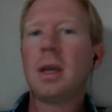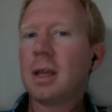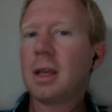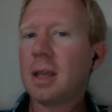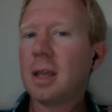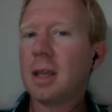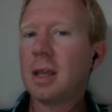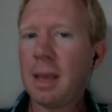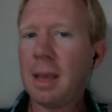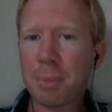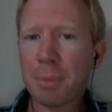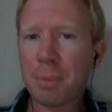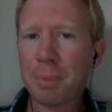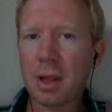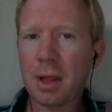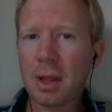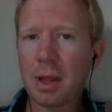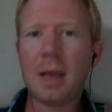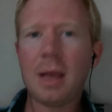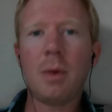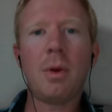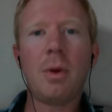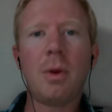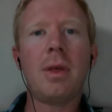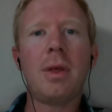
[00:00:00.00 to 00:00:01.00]
Keep
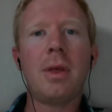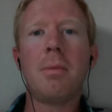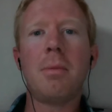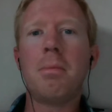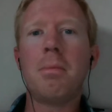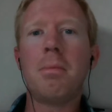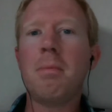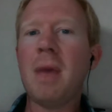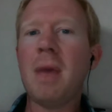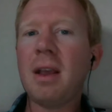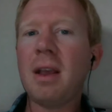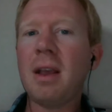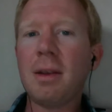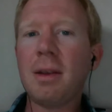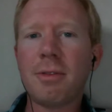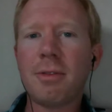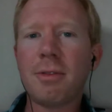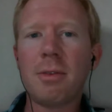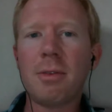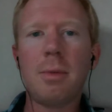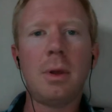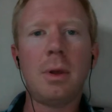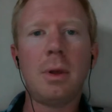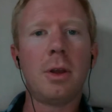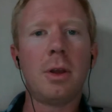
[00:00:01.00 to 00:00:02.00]
playing with it, make it
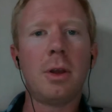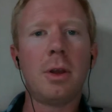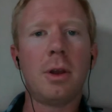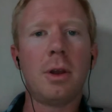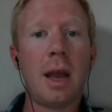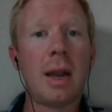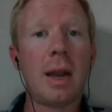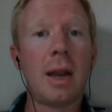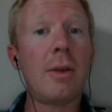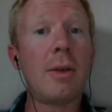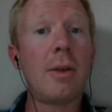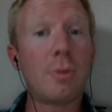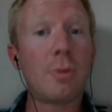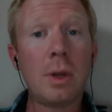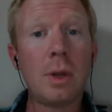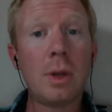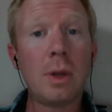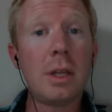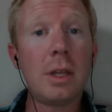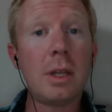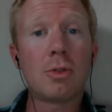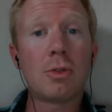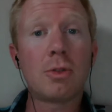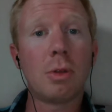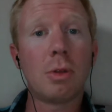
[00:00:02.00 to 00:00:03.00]
familiar, and I
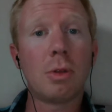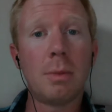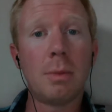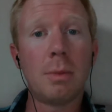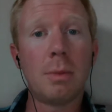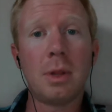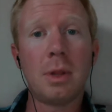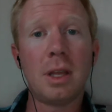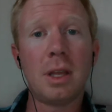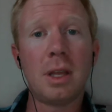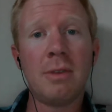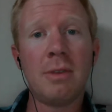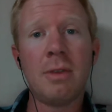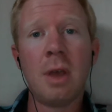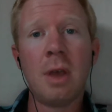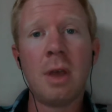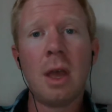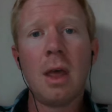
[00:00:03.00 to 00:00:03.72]
really truly believe